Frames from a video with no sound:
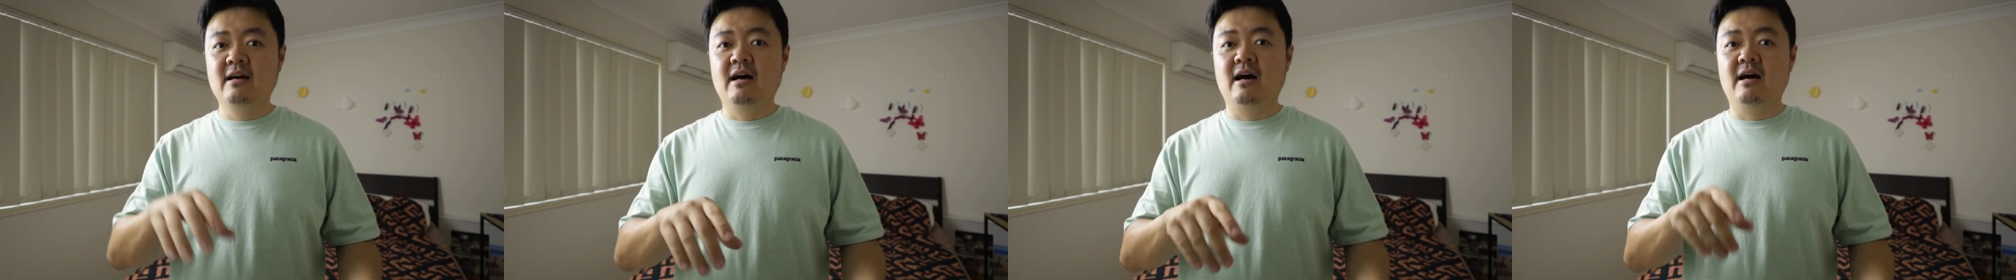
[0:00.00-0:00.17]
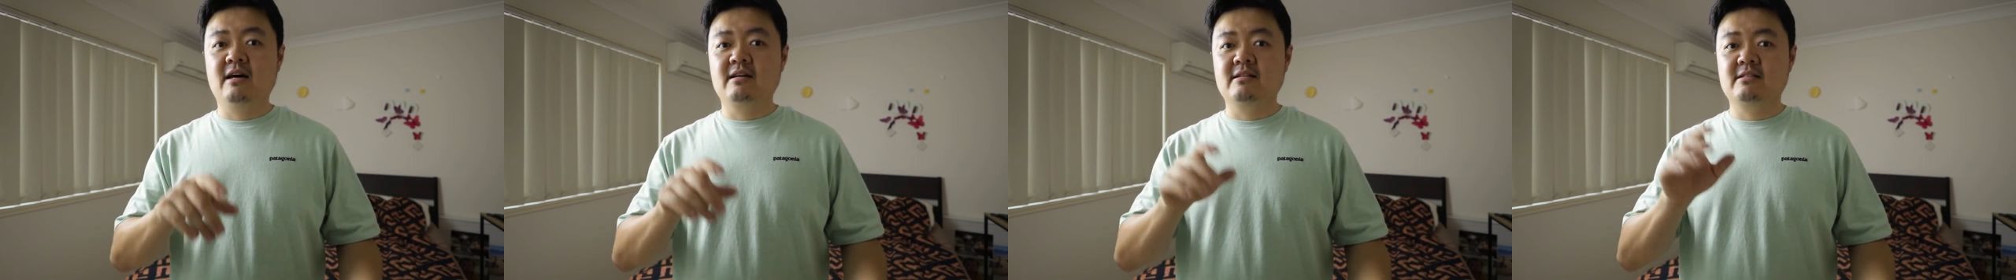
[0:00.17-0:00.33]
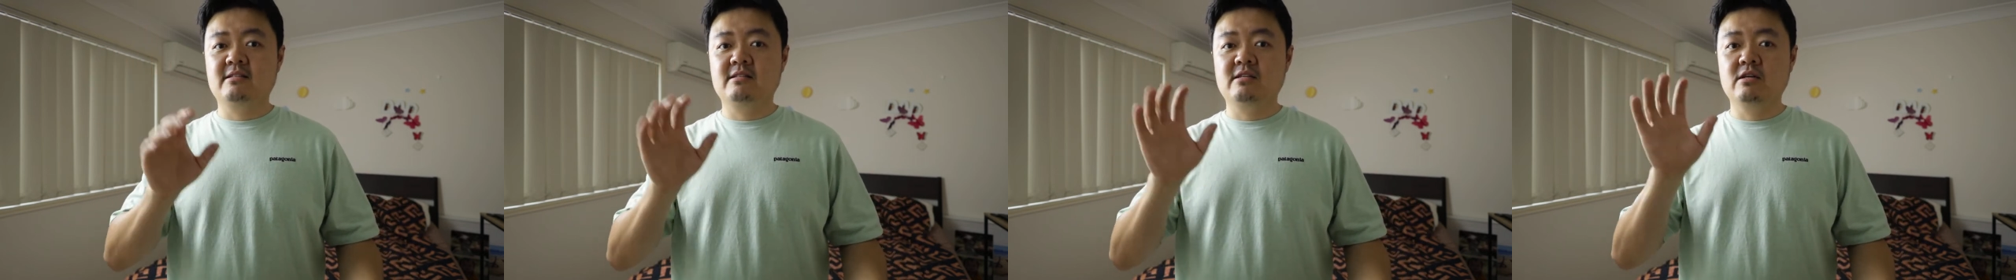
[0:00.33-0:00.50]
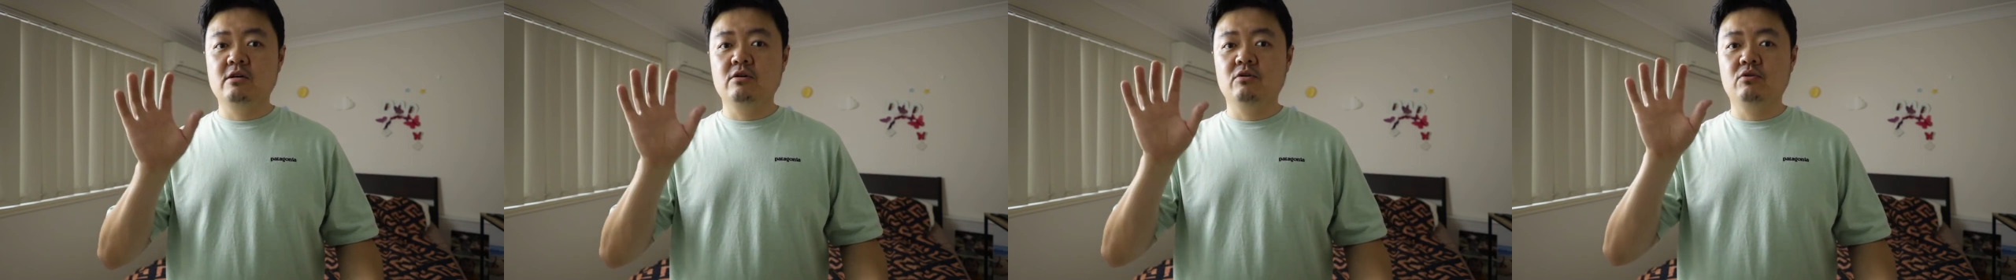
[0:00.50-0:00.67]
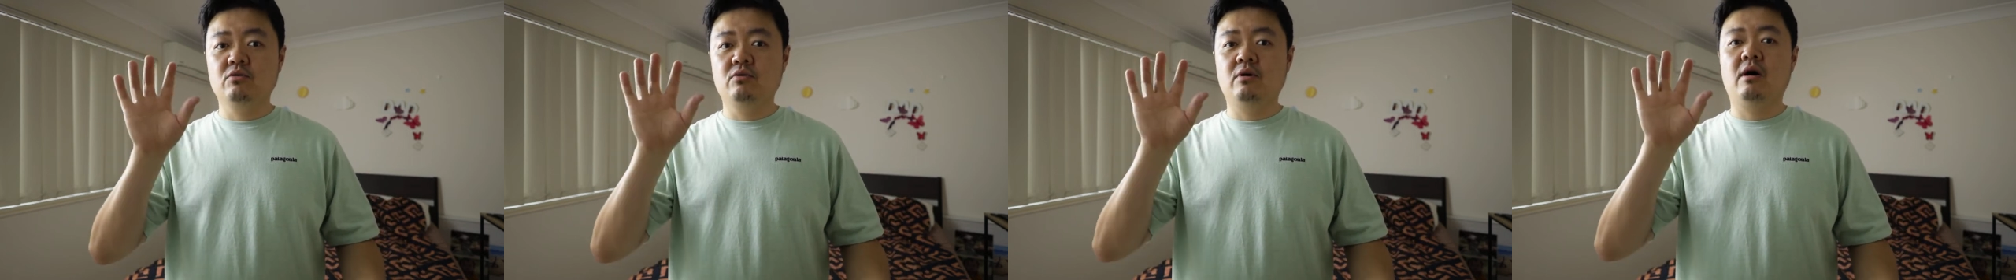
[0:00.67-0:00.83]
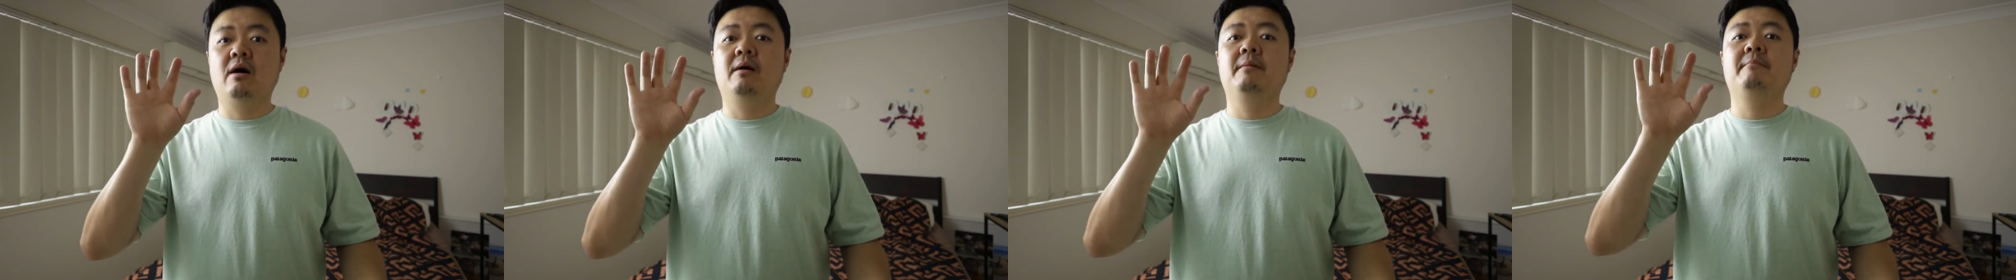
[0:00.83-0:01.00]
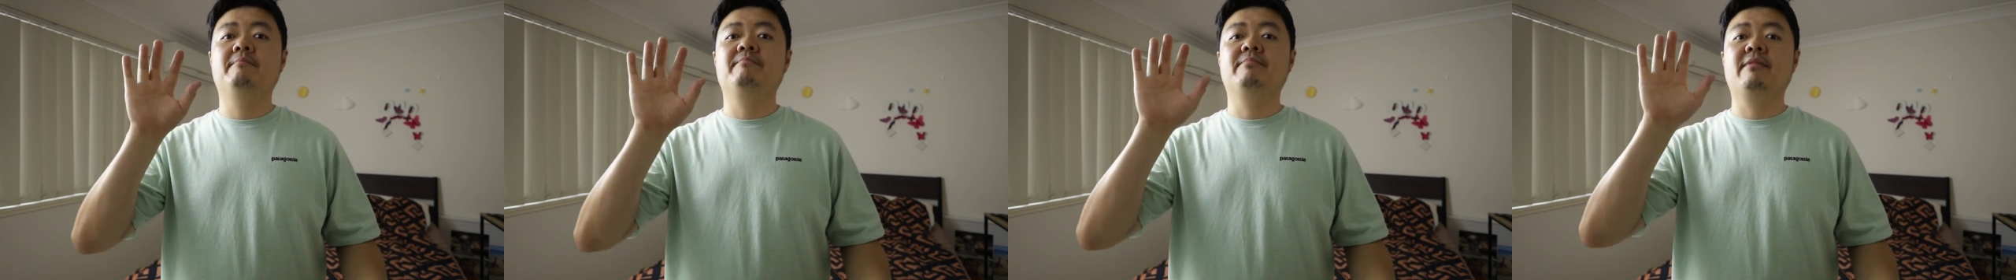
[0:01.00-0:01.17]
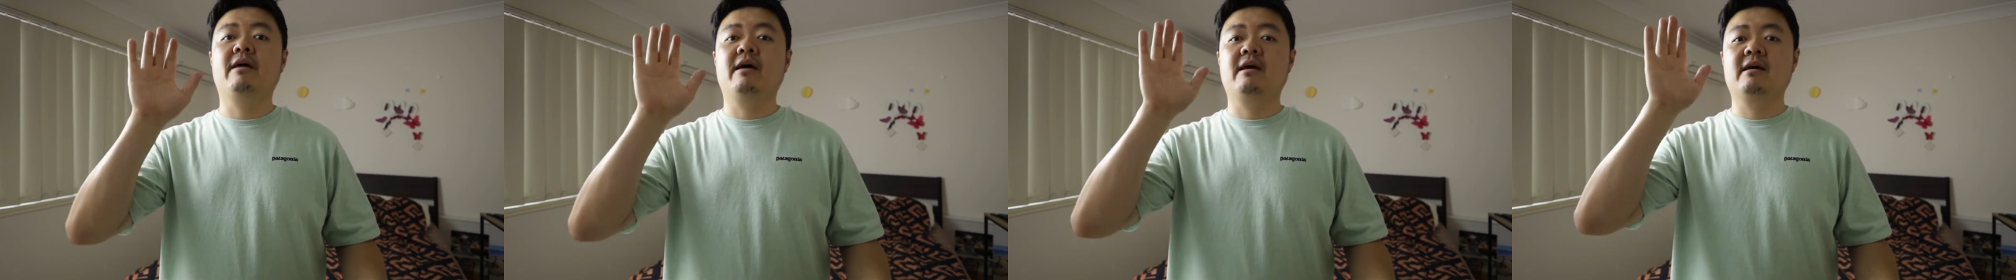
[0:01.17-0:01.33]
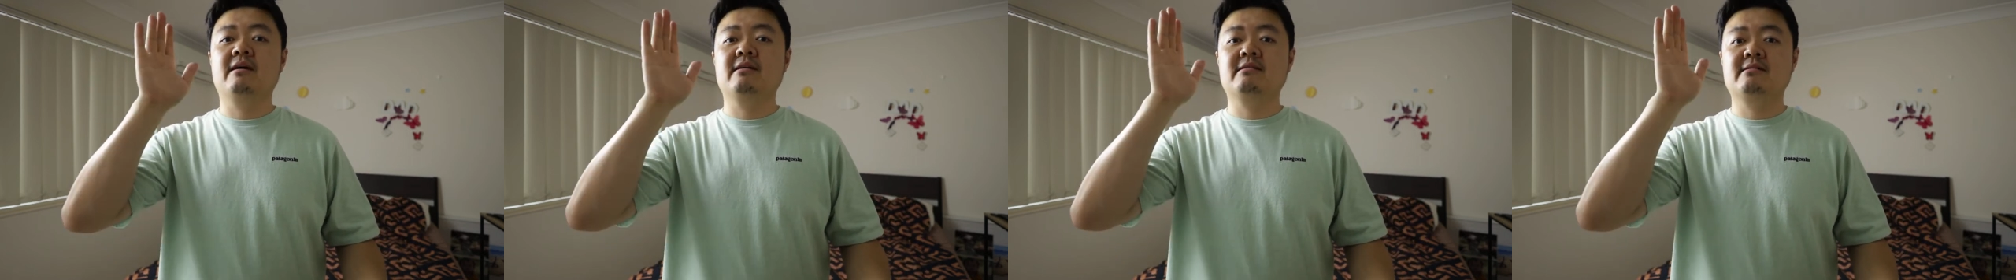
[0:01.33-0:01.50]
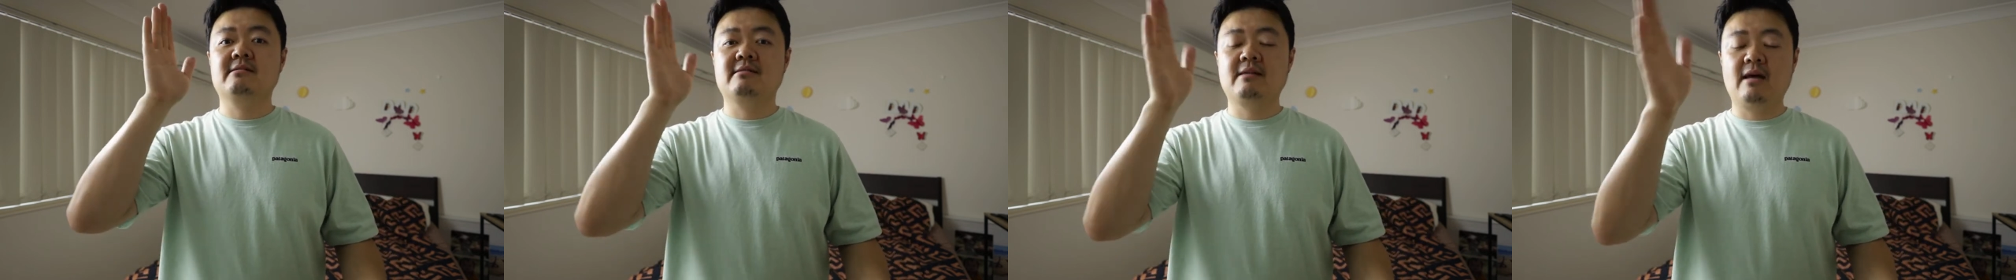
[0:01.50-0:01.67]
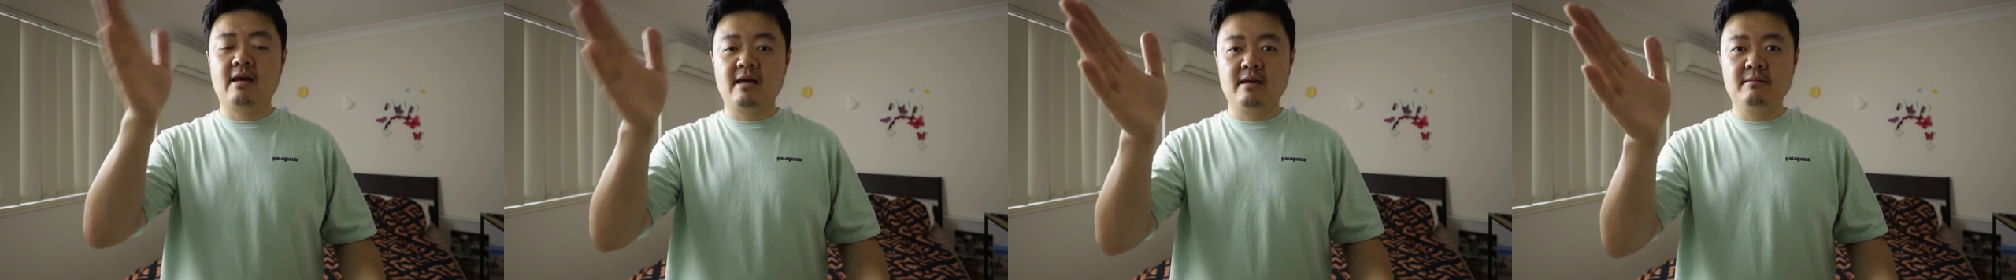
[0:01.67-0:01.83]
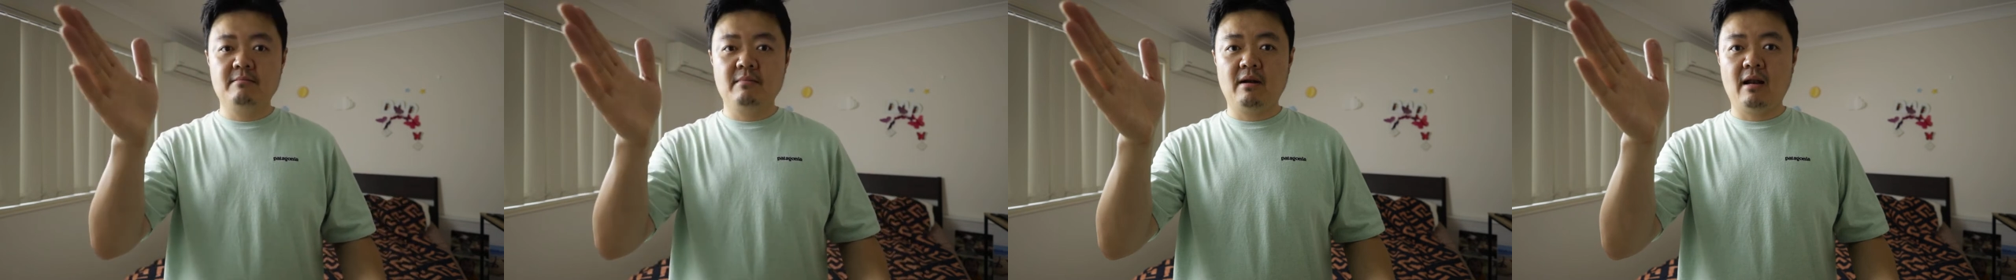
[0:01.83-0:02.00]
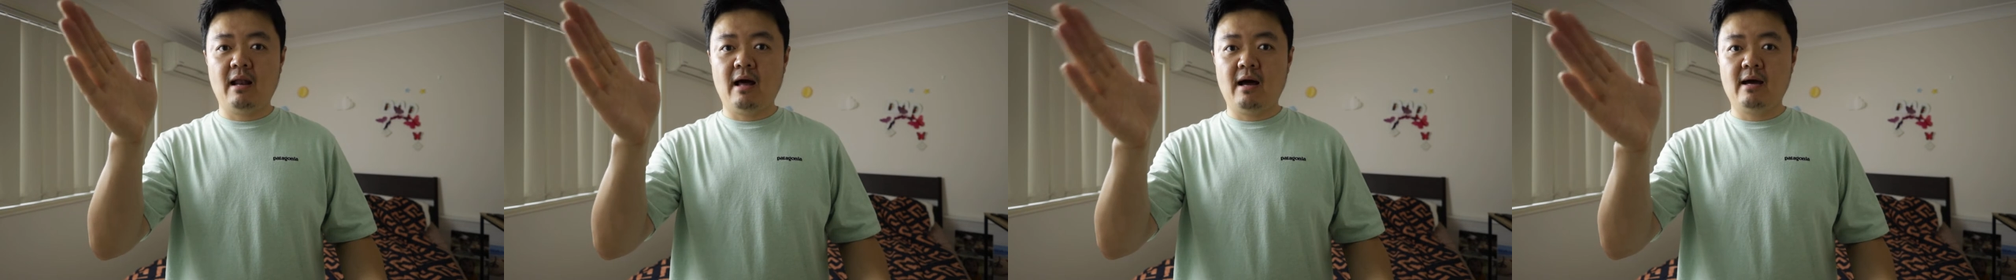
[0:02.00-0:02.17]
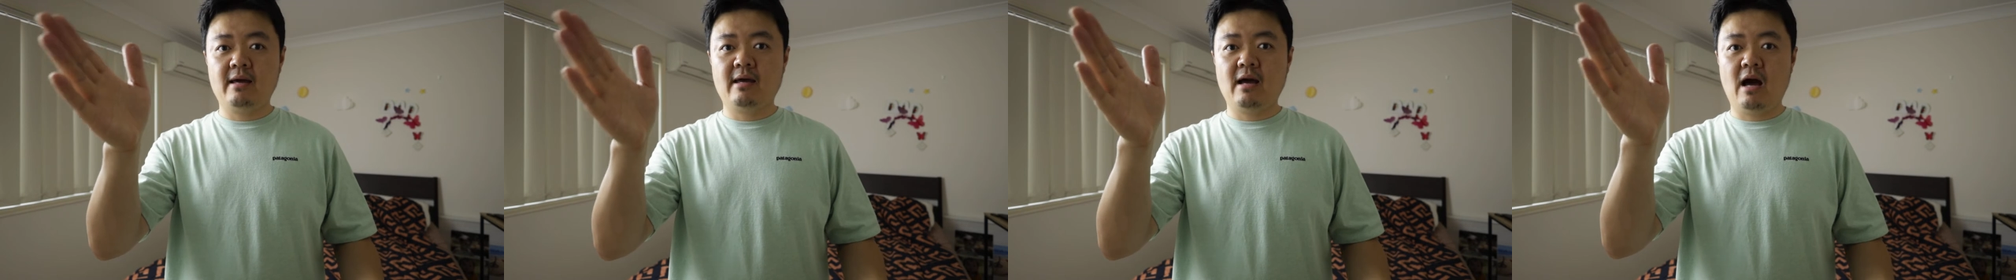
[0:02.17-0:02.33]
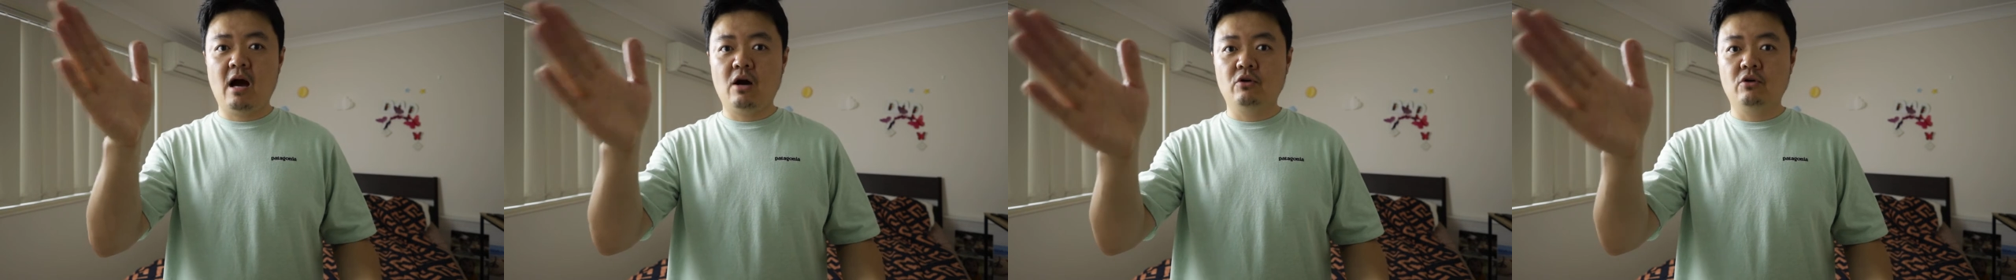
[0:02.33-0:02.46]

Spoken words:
and still the same Line